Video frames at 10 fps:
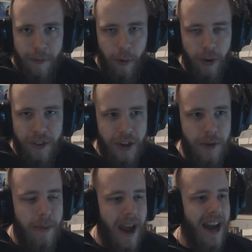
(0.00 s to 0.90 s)
for in the new
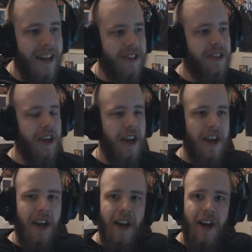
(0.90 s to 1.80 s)
patch?
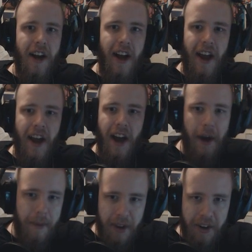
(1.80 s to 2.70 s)

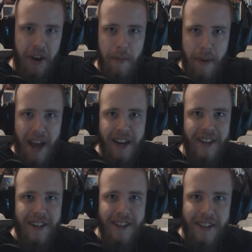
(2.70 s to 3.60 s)
I'm gonna go to bed
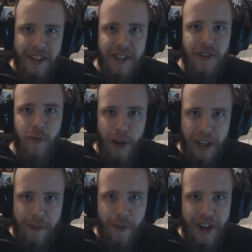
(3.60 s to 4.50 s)
because it's
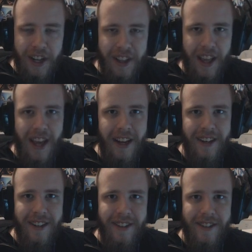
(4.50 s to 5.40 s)
really freaking late.
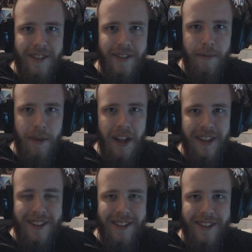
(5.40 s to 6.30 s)

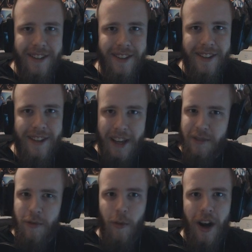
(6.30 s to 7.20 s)
But thanks
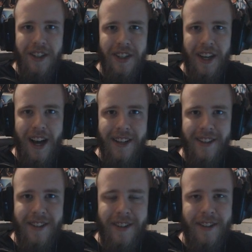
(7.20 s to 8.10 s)
for watching,
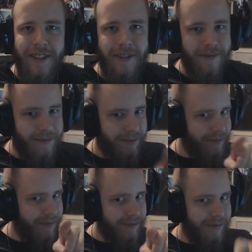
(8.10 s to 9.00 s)
guys,
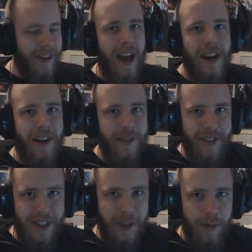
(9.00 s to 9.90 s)
and I'll
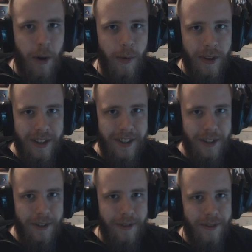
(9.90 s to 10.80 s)
see you all really
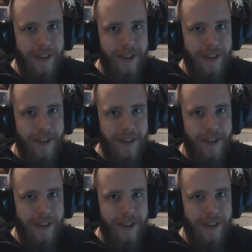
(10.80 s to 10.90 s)
soon.